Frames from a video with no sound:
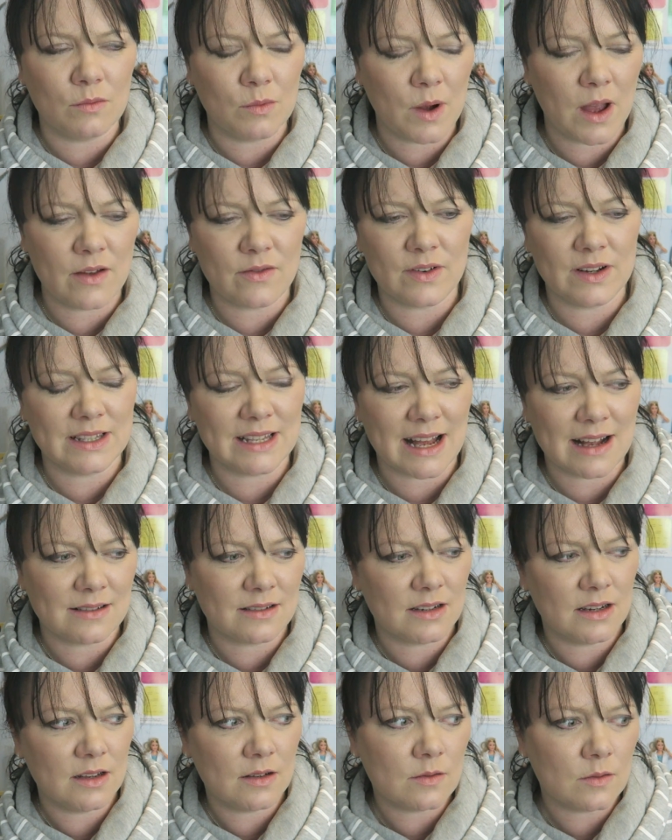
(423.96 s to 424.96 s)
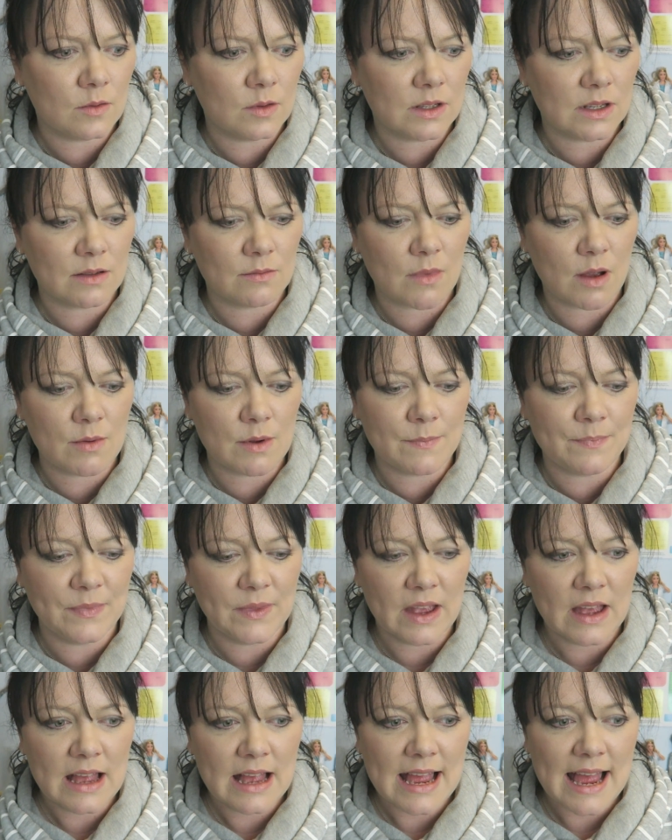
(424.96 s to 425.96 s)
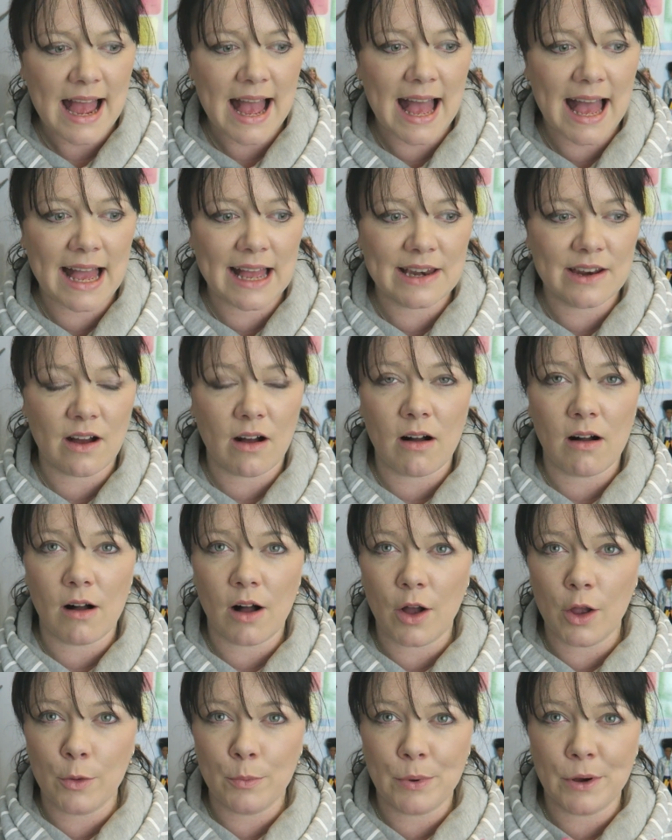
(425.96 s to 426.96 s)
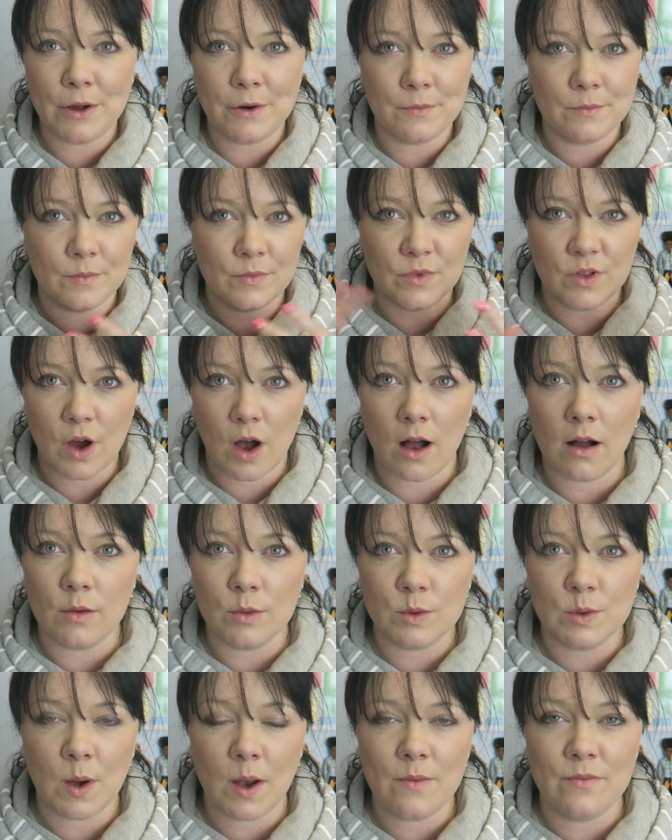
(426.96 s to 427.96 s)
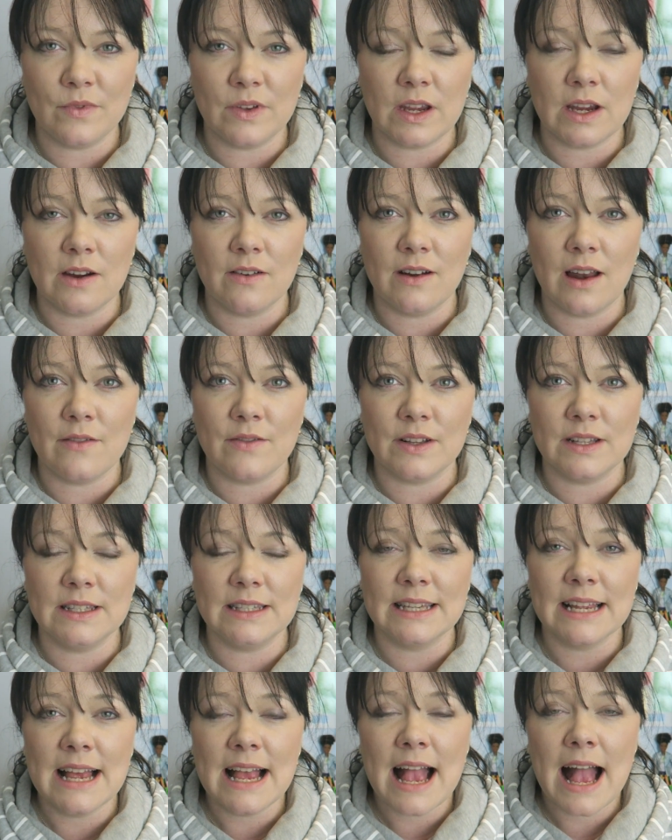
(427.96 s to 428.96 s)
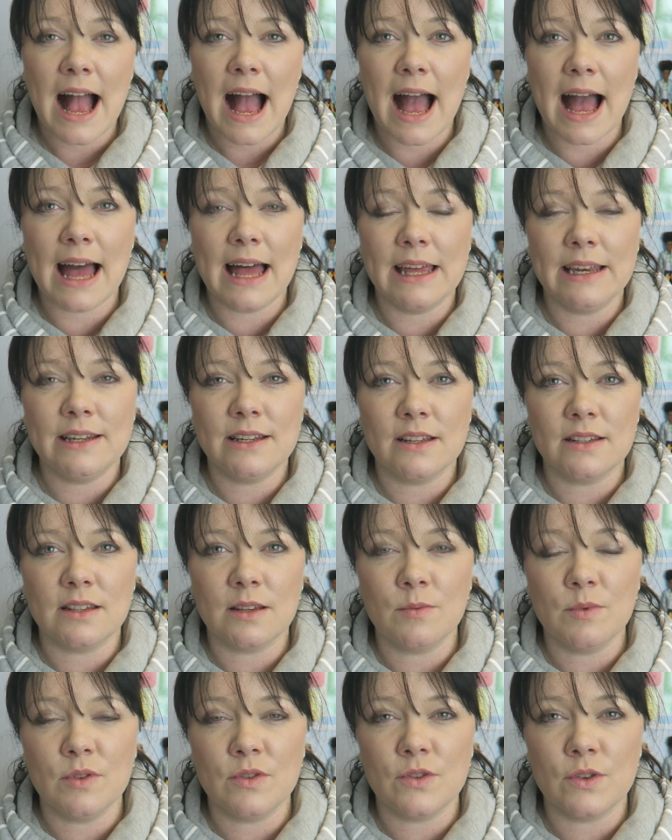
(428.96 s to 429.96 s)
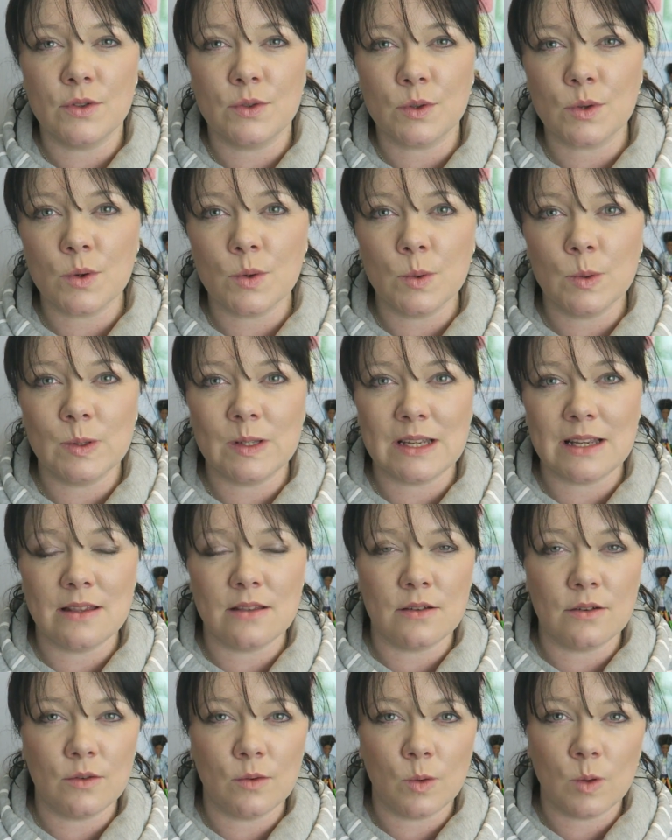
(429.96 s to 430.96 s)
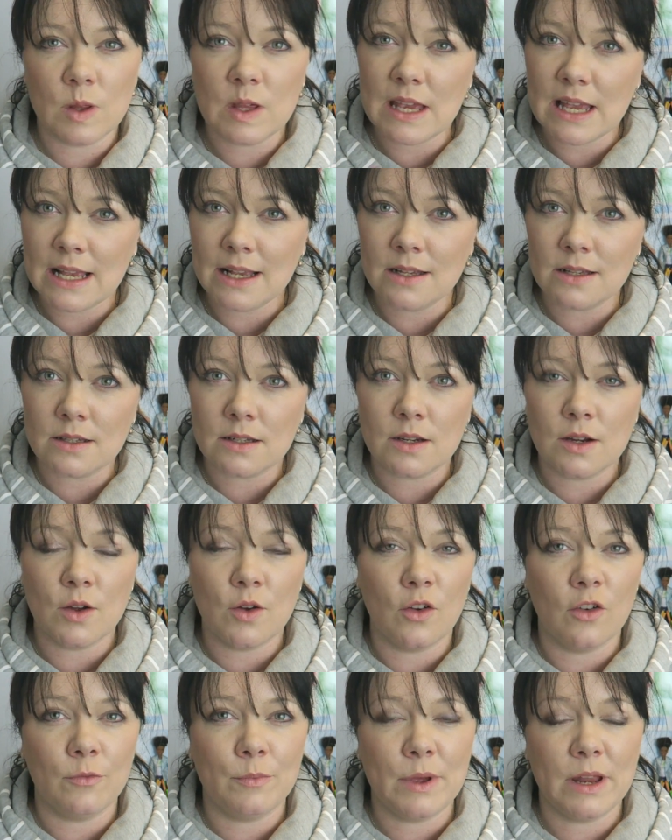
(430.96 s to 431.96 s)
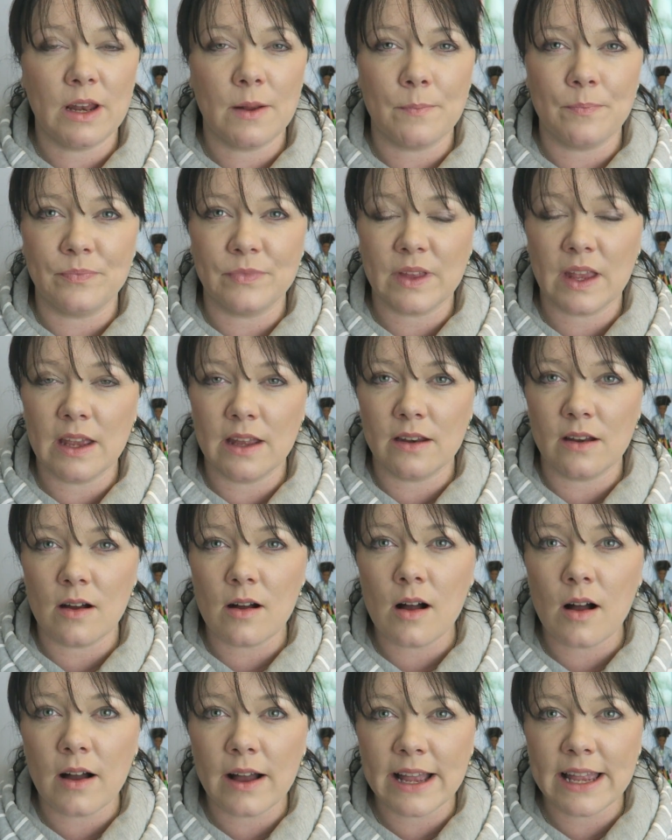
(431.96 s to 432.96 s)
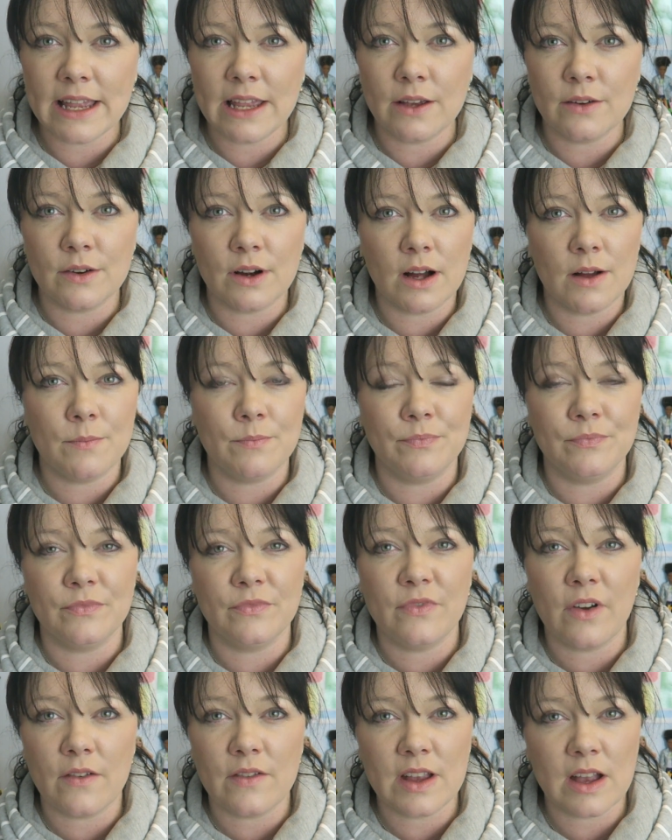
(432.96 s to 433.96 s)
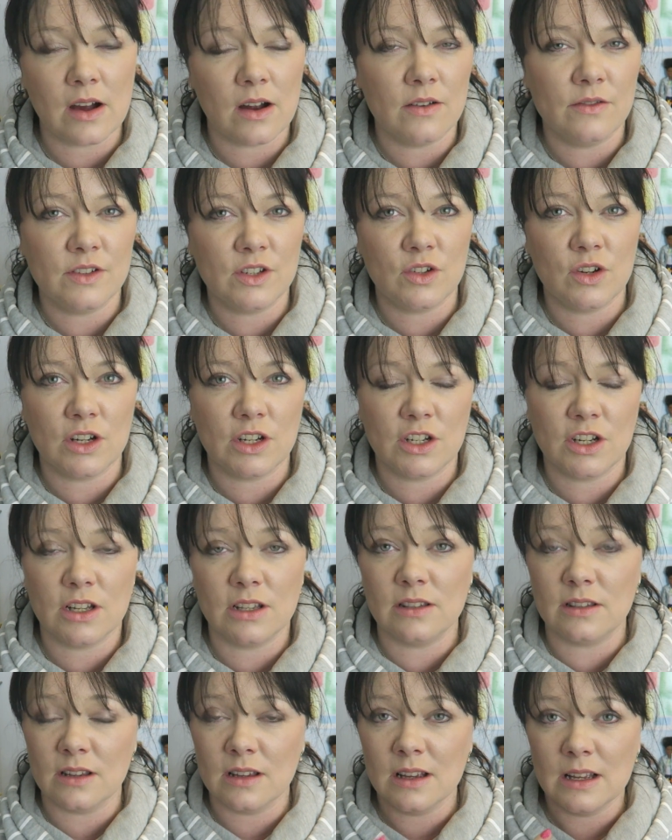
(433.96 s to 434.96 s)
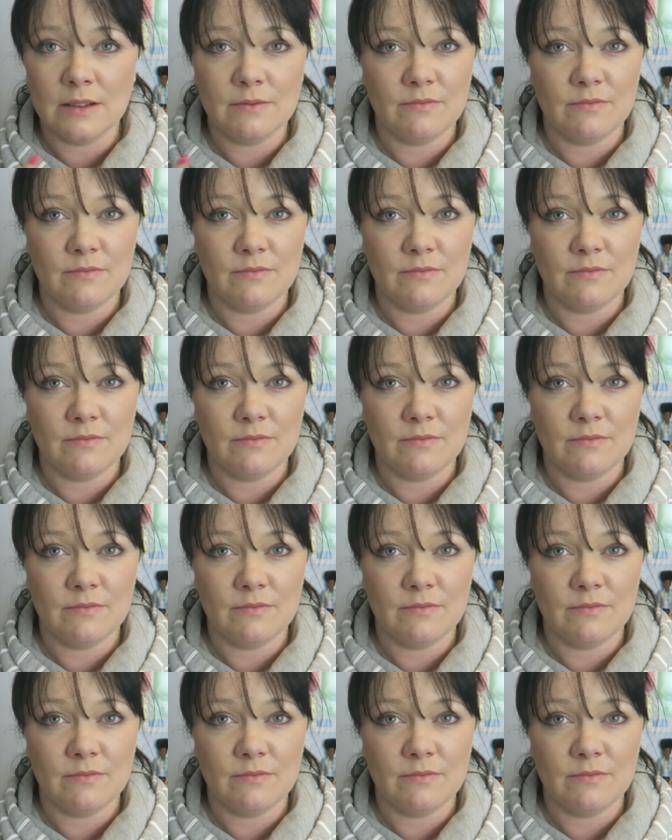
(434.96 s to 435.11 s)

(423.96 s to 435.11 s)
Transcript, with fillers: whatever it's actually called at the moment and are open the whole time for year 11s and some of the schools in the northeast who have been in high um, very high restrictions